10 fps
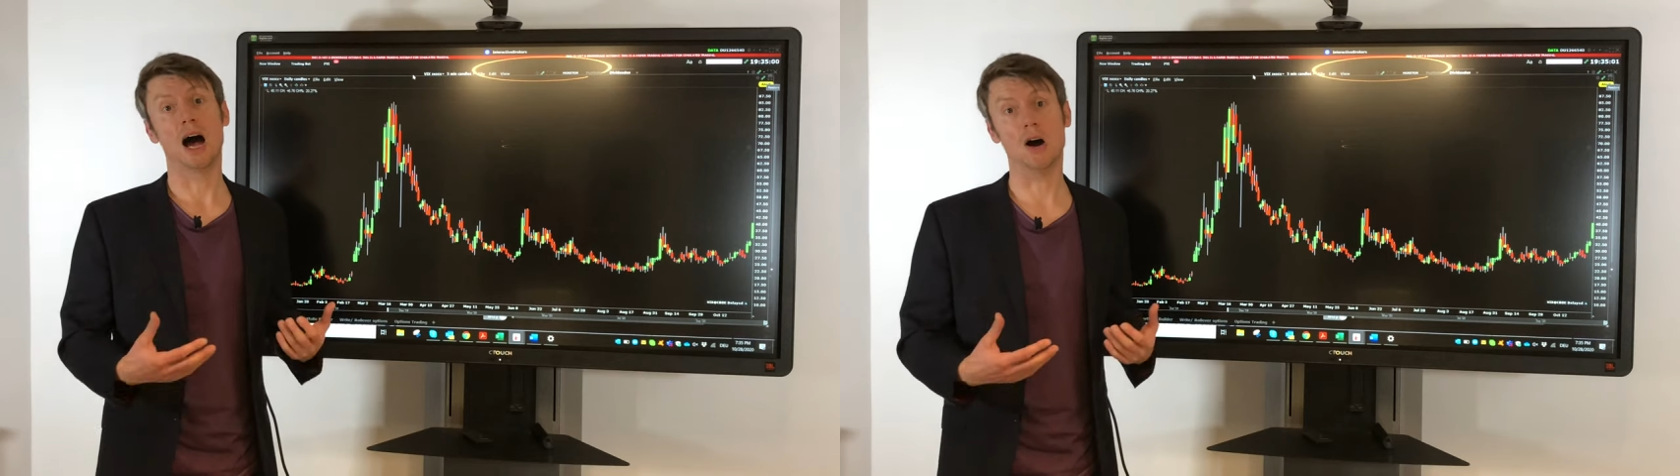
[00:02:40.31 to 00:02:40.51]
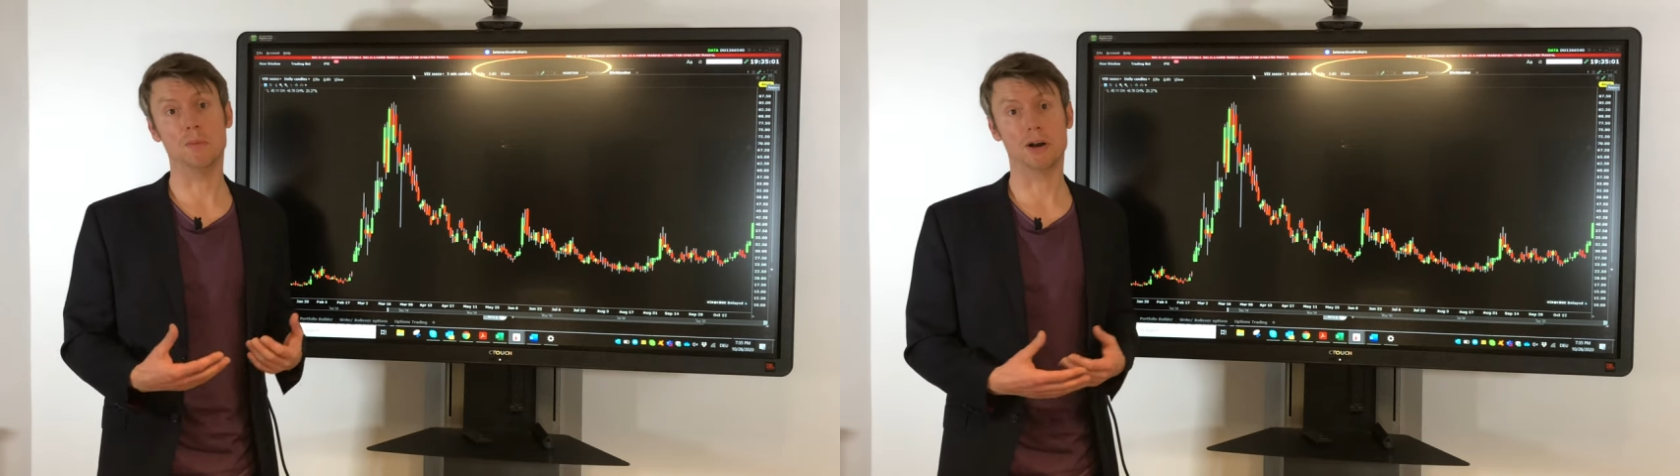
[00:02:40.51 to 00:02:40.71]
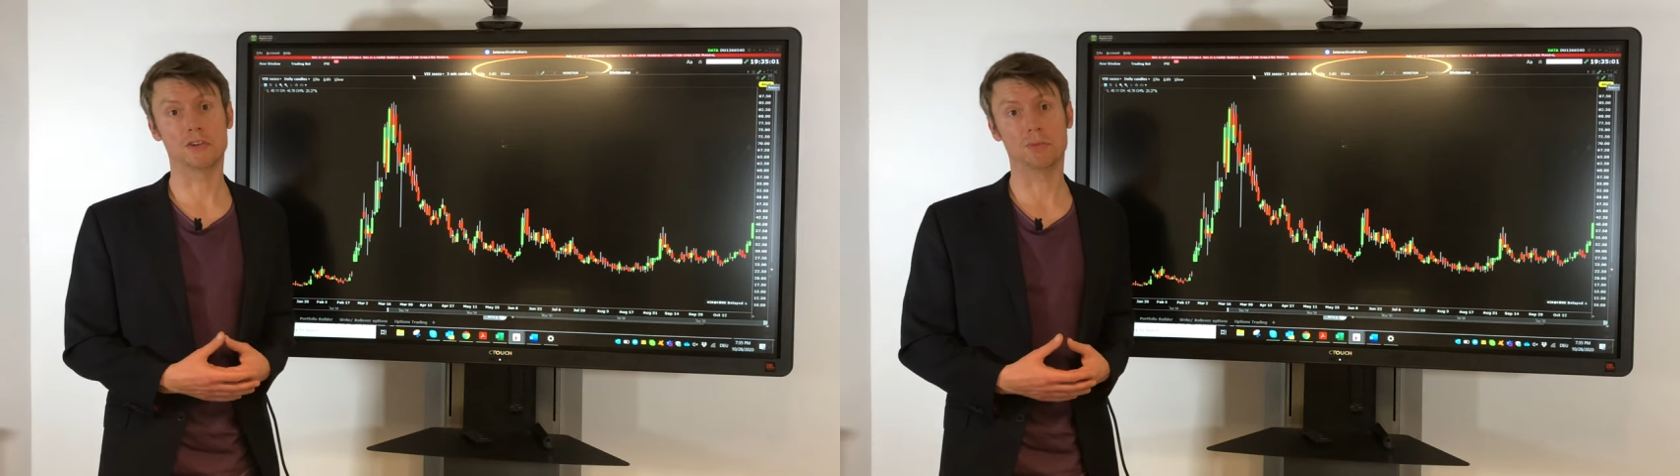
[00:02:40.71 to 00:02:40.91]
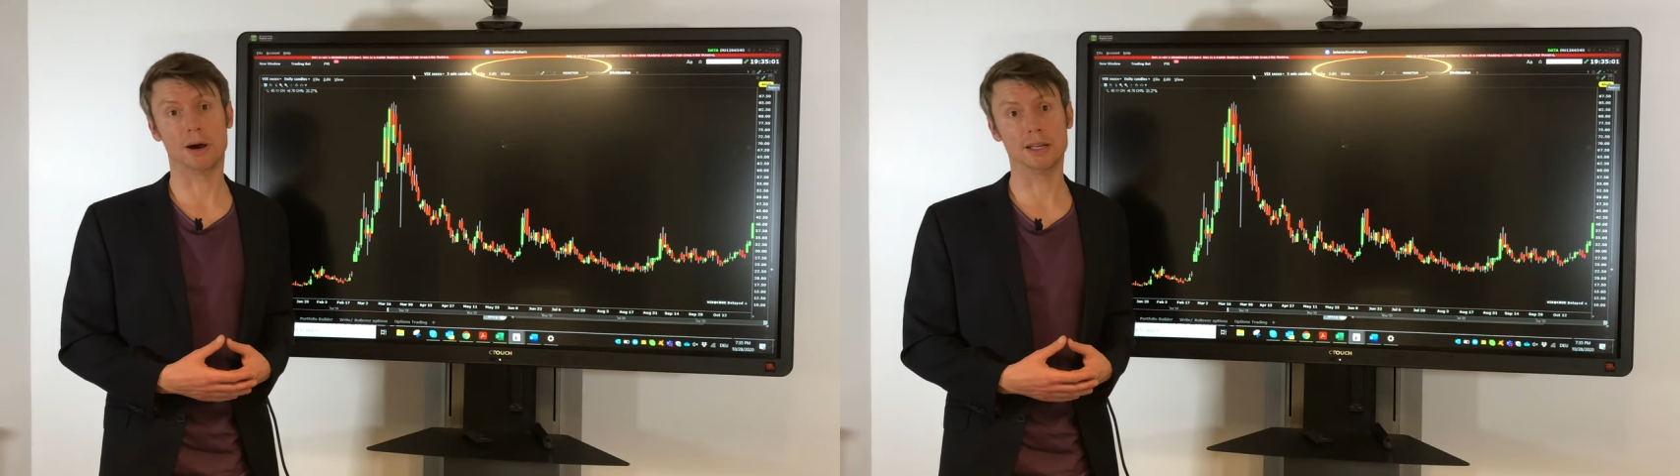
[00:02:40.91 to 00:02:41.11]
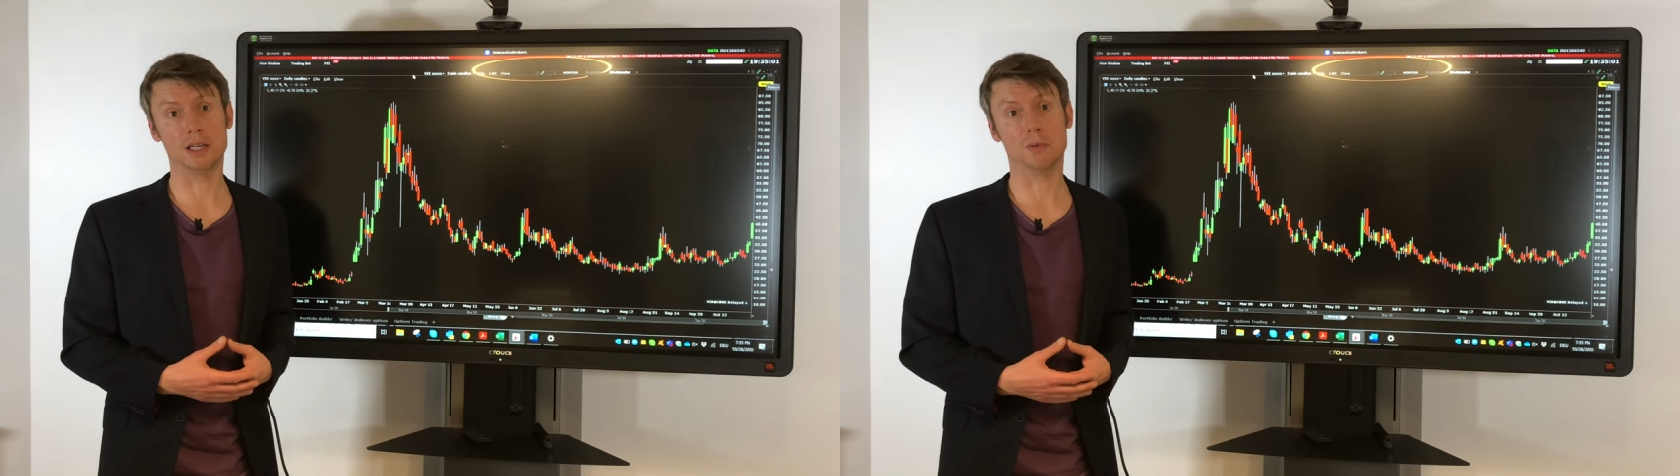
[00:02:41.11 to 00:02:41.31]
how much
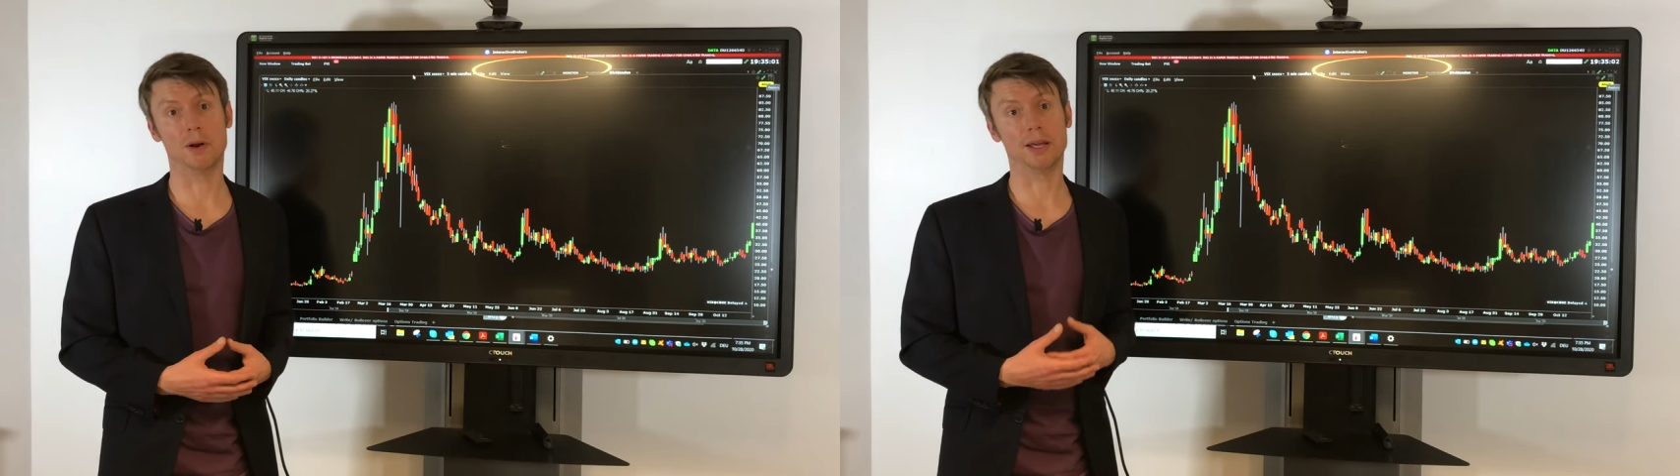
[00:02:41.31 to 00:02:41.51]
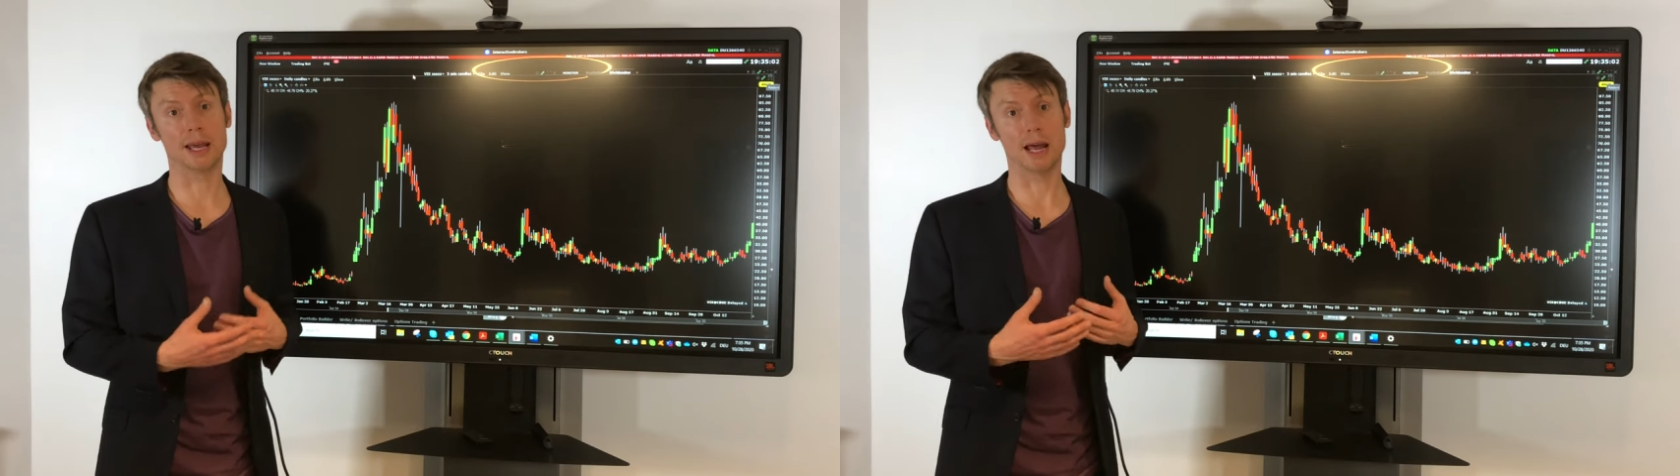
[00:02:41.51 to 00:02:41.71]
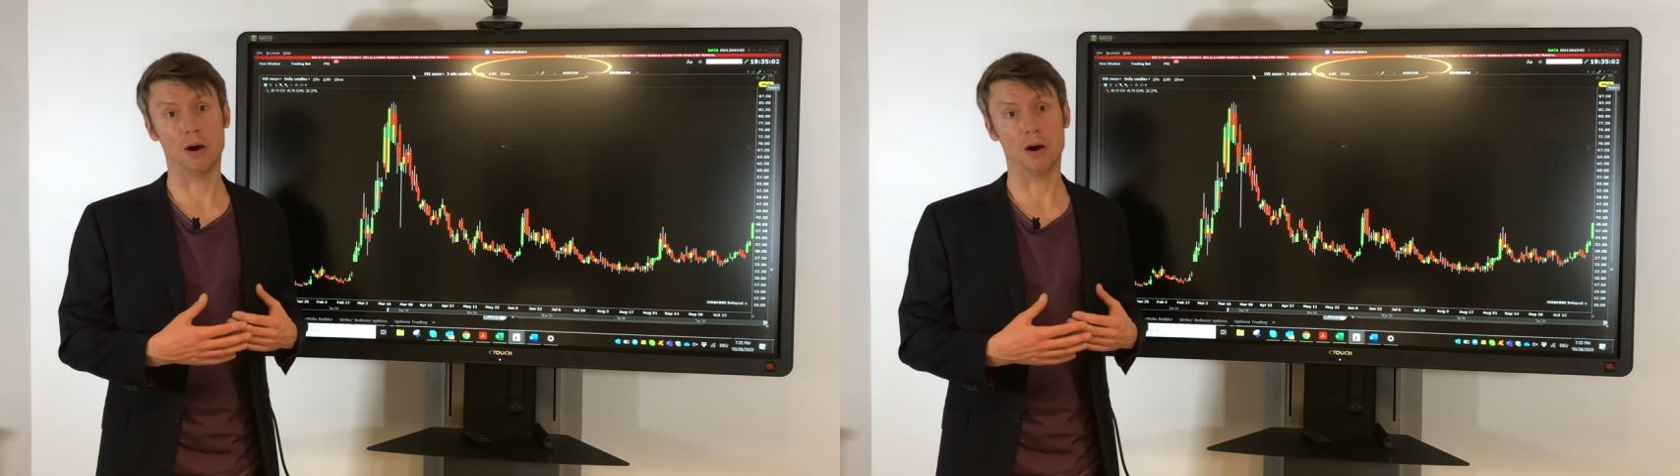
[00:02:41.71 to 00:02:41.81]
money you want to get